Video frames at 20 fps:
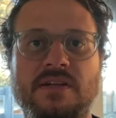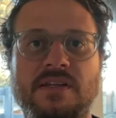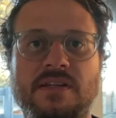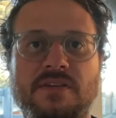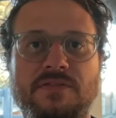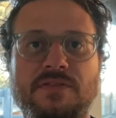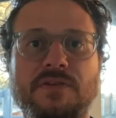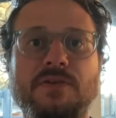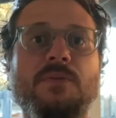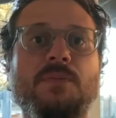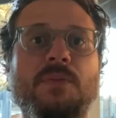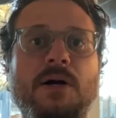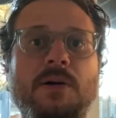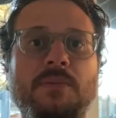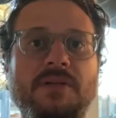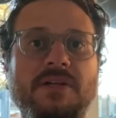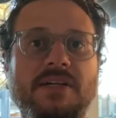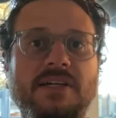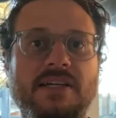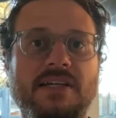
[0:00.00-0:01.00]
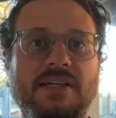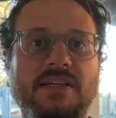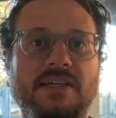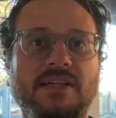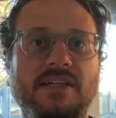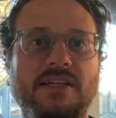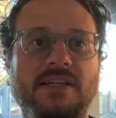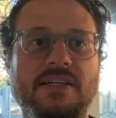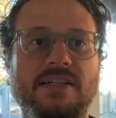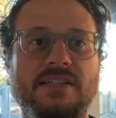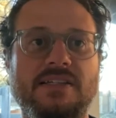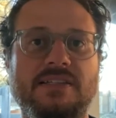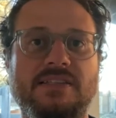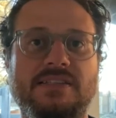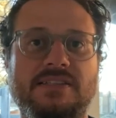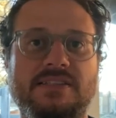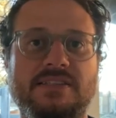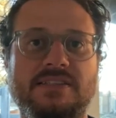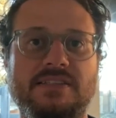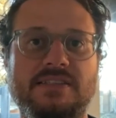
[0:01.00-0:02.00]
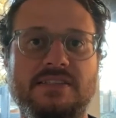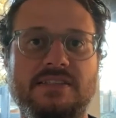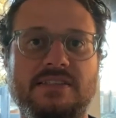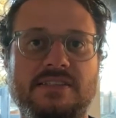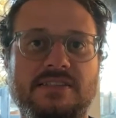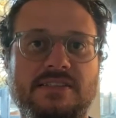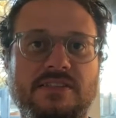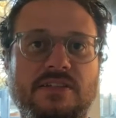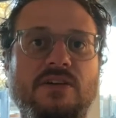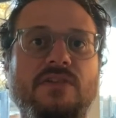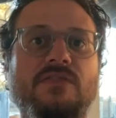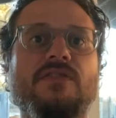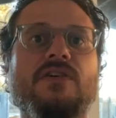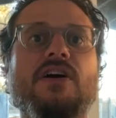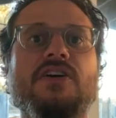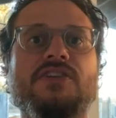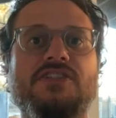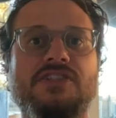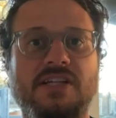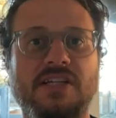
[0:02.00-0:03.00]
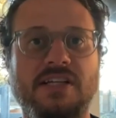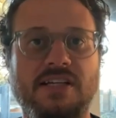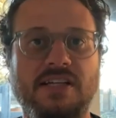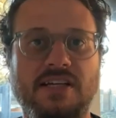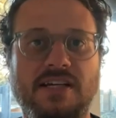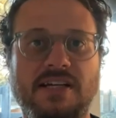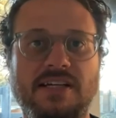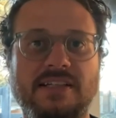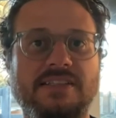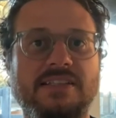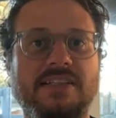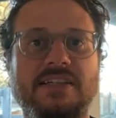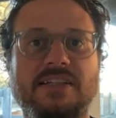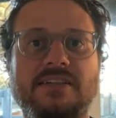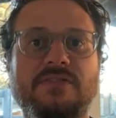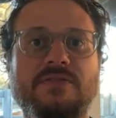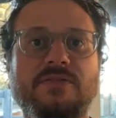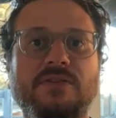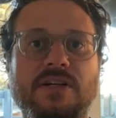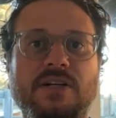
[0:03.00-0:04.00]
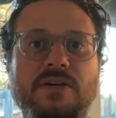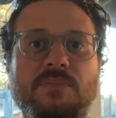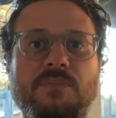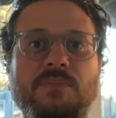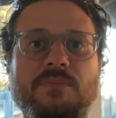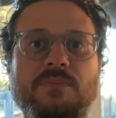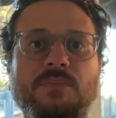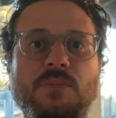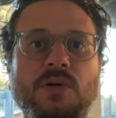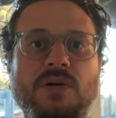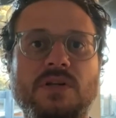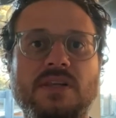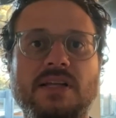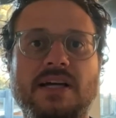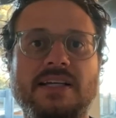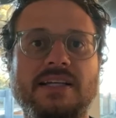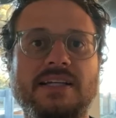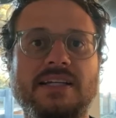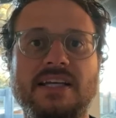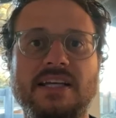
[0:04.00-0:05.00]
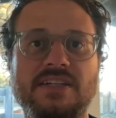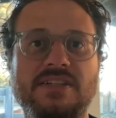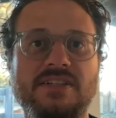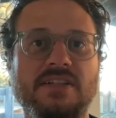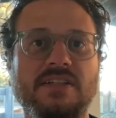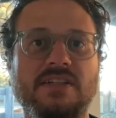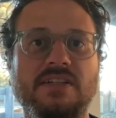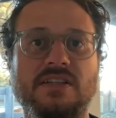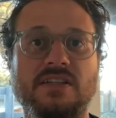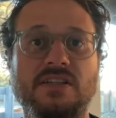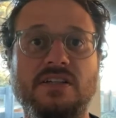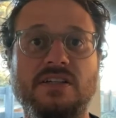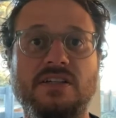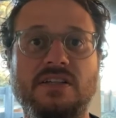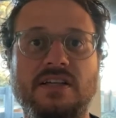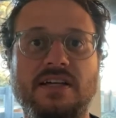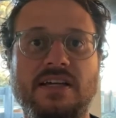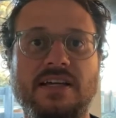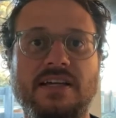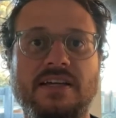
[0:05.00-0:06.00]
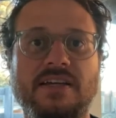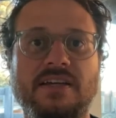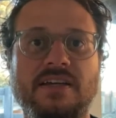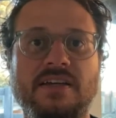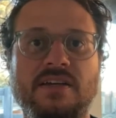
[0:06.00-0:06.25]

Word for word: Free Republic is this overarching idea of what a more enlightened nation could look like